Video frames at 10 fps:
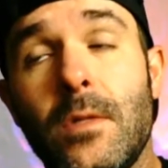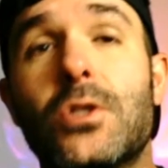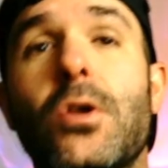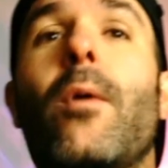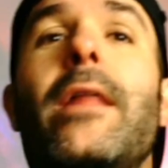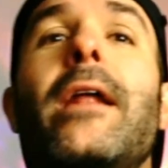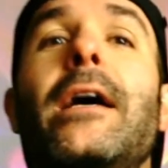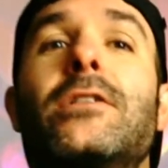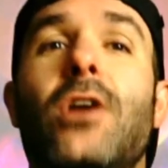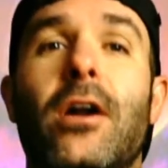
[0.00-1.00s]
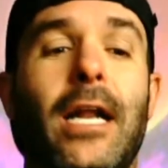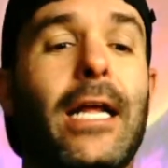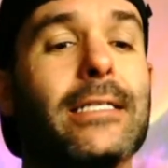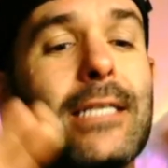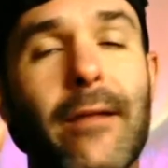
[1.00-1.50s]
So the way that I started,
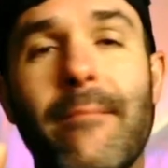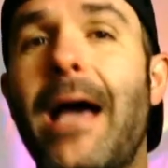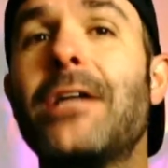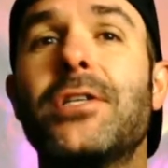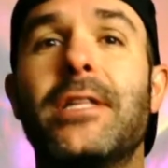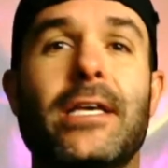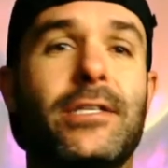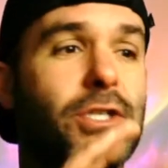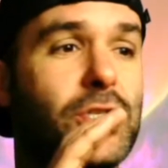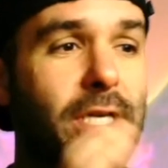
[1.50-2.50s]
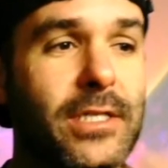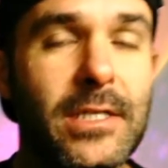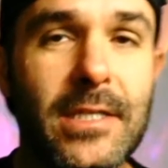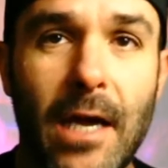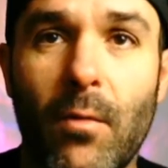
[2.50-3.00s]
I said, imagine this:
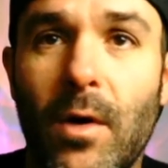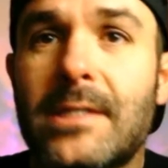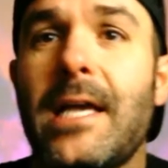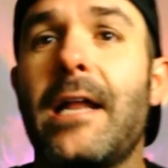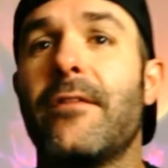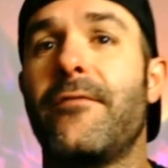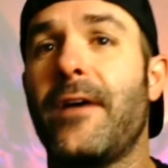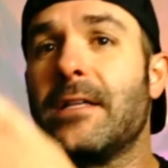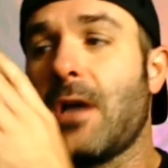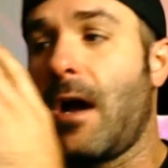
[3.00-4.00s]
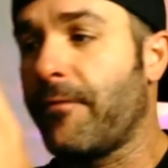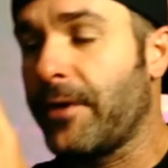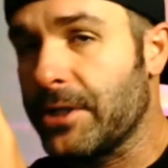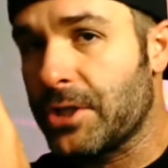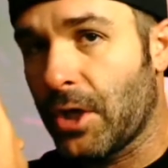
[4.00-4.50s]
Jesus on one side of the fence
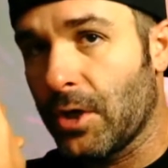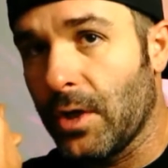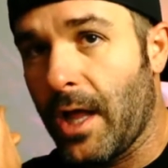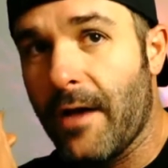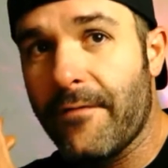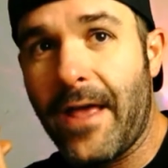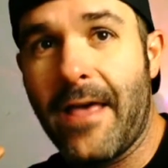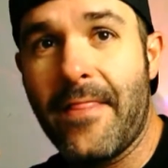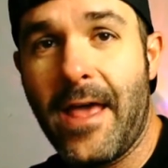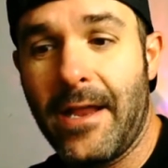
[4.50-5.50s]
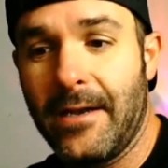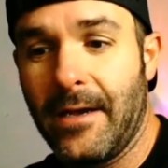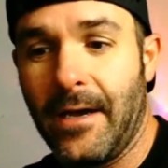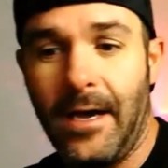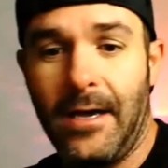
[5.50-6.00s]
offering eternal love, and then
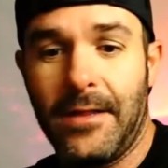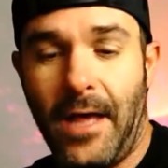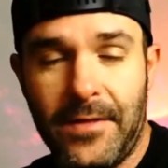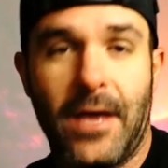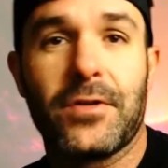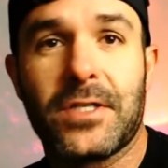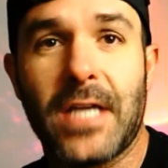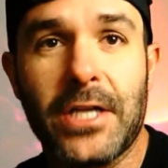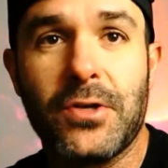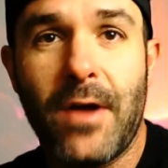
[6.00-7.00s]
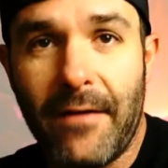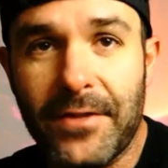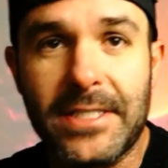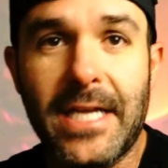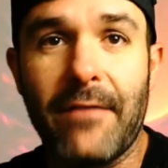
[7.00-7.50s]
on the other side, you
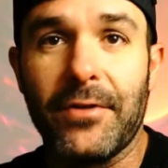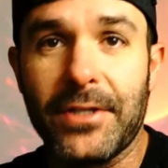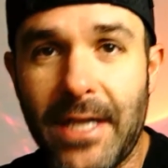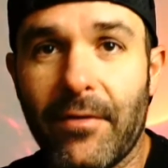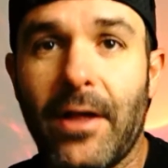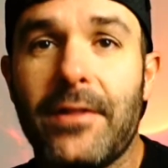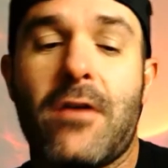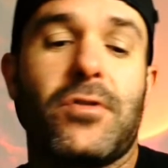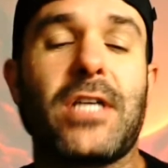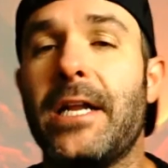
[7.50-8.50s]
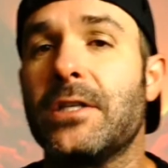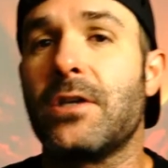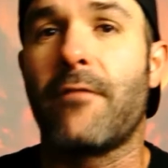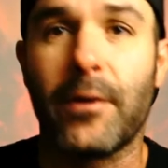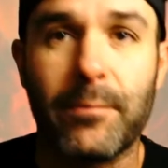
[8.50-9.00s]
have the devil. The devil on the other side, he's
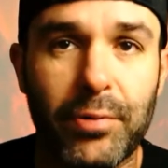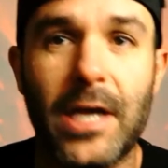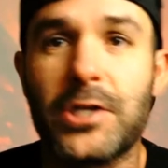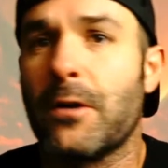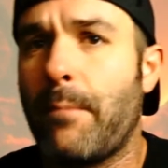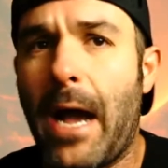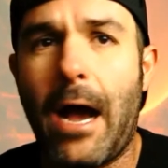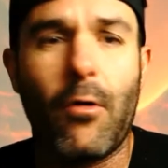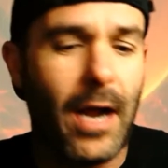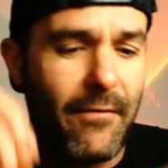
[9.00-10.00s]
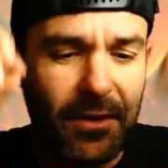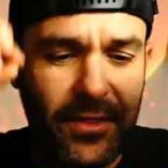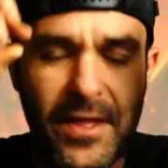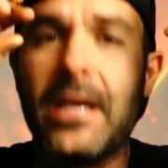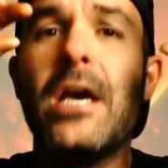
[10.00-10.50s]
offering pleasure, power,
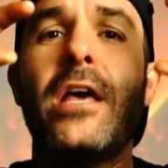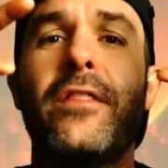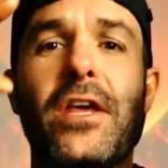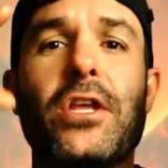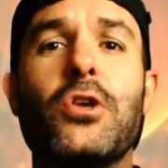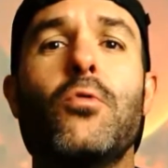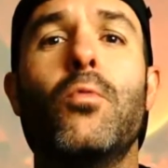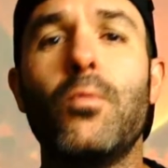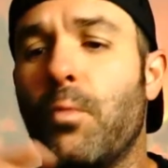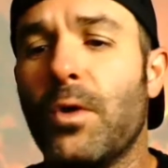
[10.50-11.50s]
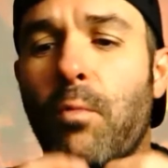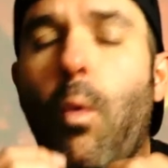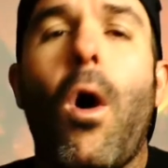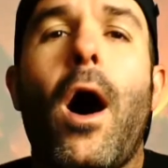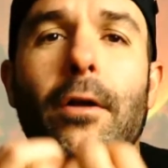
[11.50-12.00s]
everything that you would
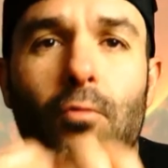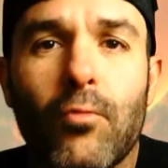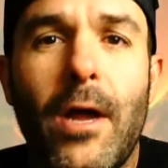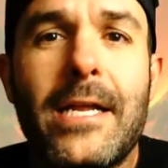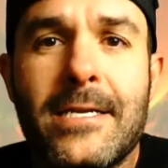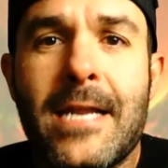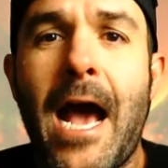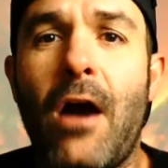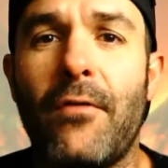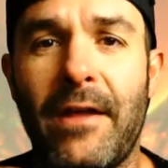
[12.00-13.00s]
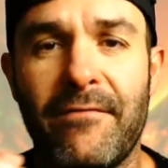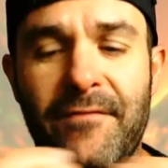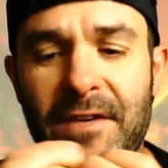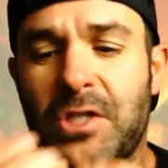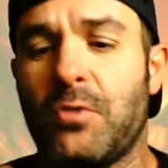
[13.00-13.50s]
want right now,
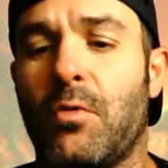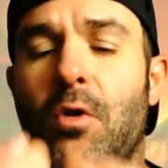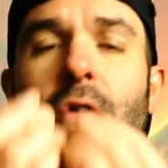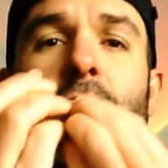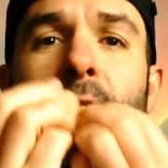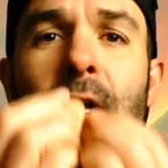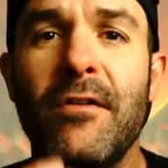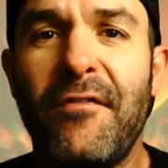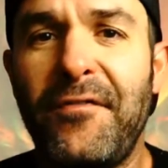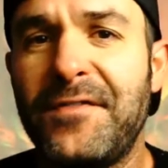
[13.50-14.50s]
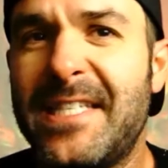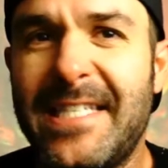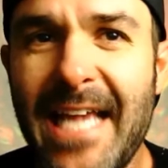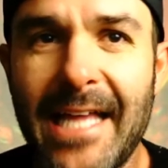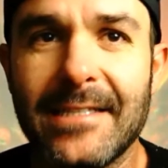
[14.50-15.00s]
that visceral
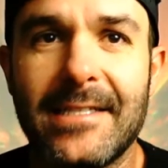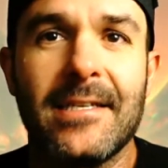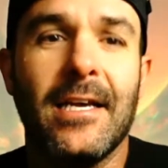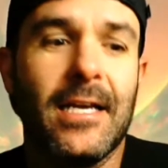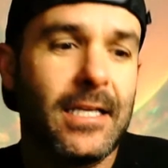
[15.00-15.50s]
sense.